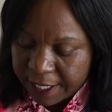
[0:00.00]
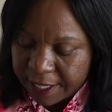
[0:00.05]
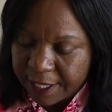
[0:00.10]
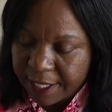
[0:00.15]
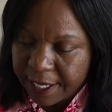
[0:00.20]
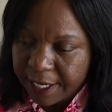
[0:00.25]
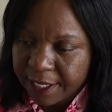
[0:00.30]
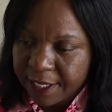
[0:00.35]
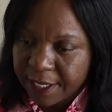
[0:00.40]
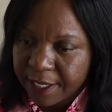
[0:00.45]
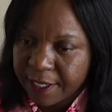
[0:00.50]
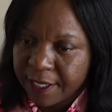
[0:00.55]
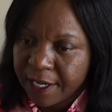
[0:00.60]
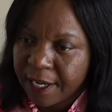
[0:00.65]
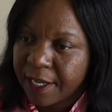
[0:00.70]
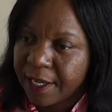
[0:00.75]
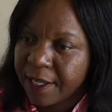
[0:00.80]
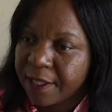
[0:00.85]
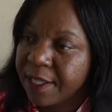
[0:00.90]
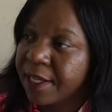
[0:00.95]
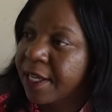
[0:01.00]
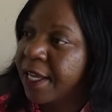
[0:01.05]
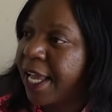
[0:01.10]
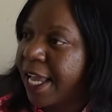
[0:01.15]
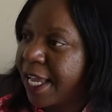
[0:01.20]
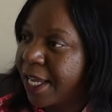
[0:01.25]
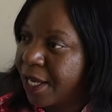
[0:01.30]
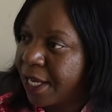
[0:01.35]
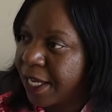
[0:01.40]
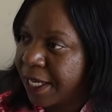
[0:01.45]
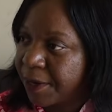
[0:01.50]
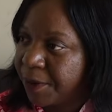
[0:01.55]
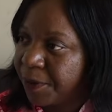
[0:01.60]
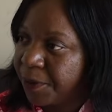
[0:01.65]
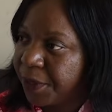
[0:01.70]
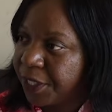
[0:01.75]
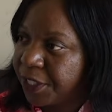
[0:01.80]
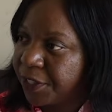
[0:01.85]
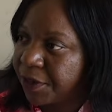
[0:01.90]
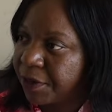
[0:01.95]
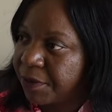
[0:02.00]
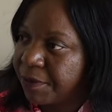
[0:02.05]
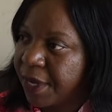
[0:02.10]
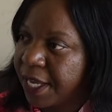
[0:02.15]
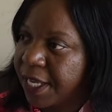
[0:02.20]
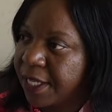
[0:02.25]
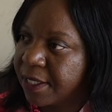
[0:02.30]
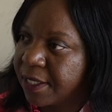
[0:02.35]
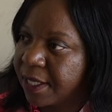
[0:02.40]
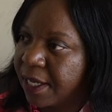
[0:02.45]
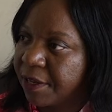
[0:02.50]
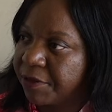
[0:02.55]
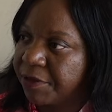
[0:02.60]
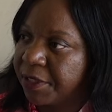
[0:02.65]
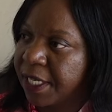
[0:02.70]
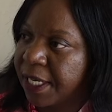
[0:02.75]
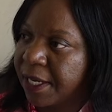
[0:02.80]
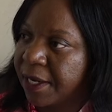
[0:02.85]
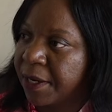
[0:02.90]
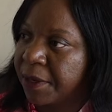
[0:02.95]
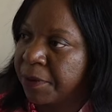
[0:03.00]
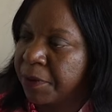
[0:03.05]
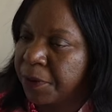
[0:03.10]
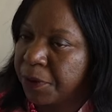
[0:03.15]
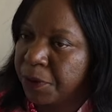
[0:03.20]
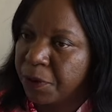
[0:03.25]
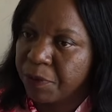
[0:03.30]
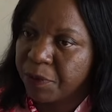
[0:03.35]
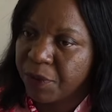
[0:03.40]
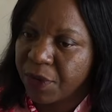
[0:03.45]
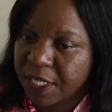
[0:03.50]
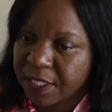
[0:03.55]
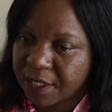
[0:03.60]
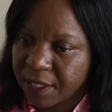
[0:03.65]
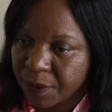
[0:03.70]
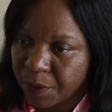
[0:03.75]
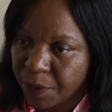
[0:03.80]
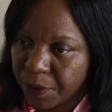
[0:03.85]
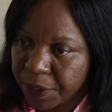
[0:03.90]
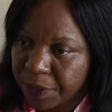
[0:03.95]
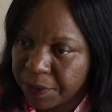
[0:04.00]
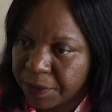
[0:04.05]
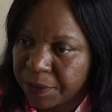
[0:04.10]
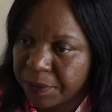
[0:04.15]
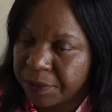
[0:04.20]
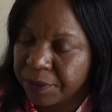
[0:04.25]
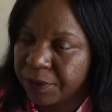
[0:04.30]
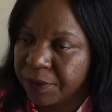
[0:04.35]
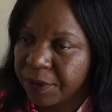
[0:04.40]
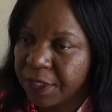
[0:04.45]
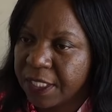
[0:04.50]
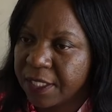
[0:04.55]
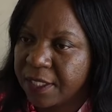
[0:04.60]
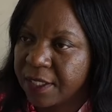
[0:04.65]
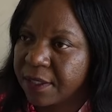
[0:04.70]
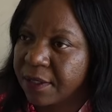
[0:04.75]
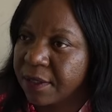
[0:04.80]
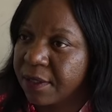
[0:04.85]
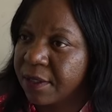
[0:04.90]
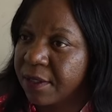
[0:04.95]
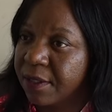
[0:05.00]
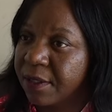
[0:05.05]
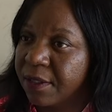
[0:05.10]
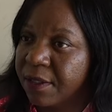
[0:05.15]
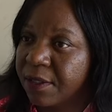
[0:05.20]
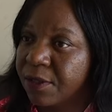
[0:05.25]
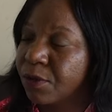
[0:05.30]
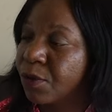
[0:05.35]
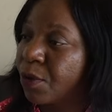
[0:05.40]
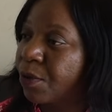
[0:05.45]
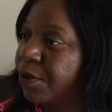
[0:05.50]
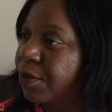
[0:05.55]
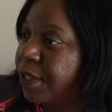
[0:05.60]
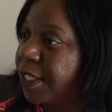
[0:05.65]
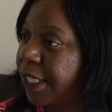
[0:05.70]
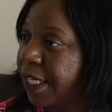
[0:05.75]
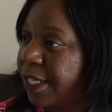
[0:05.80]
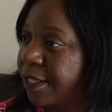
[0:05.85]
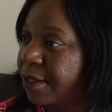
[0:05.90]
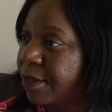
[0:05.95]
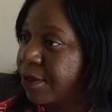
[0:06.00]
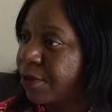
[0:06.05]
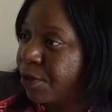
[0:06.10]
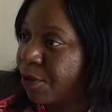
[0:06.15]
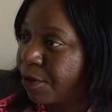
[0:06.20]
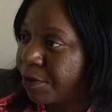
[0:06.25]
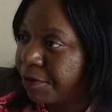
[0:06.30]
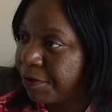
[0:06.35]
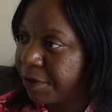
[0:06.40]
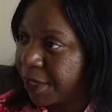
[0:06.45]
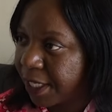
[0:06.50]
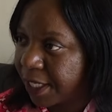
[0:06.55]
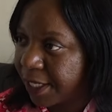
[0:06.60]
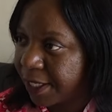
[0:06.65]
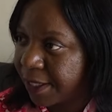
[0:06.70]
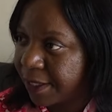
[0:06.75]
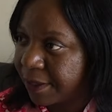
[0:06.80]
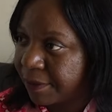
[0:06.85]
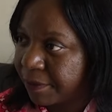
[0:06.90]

Then the cake, which remains after you press the oil, it's sold as stock feed.